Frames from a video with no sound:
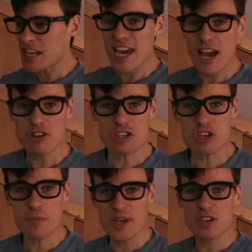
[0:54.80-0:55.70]
How can
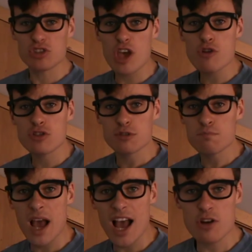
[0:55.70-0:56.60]
you be so
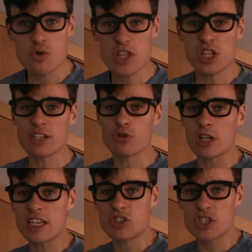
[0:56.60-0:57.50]
smug with
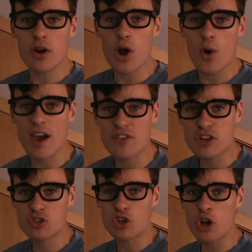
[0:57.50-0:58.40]
literally zero
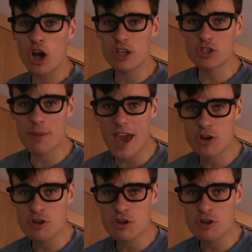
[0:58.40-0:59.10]
evidence or knowledge about